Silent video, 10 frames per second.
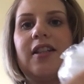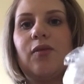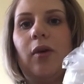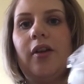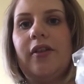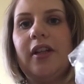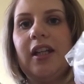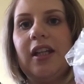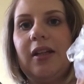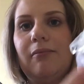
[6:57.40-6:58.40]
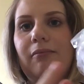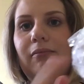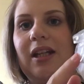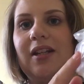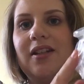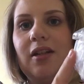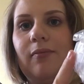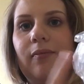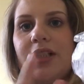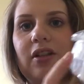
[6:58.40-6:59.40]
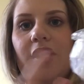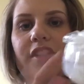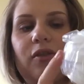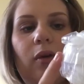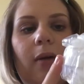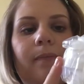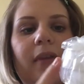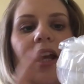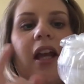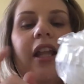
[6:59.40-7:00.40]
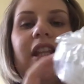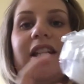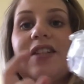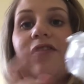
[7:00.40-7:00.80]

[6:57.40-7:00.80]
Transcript: one, the medium sized one. This